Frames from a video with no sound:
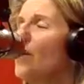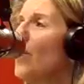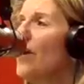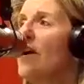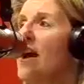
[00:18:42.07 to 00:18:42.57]

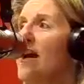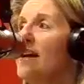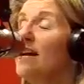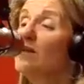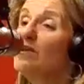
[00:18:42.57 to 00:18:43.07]
Or
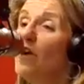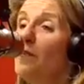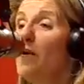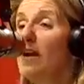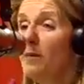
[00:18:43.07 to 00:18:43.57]

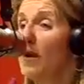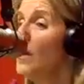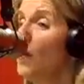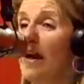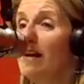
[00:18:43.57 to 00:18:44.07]
start putting
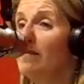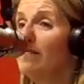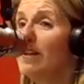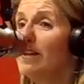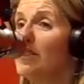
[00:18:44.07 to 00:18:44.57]
money away
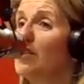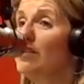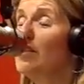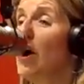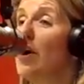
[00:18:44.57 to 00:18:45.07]
into your
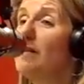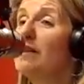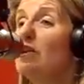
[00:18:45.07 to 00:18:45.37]
retirement.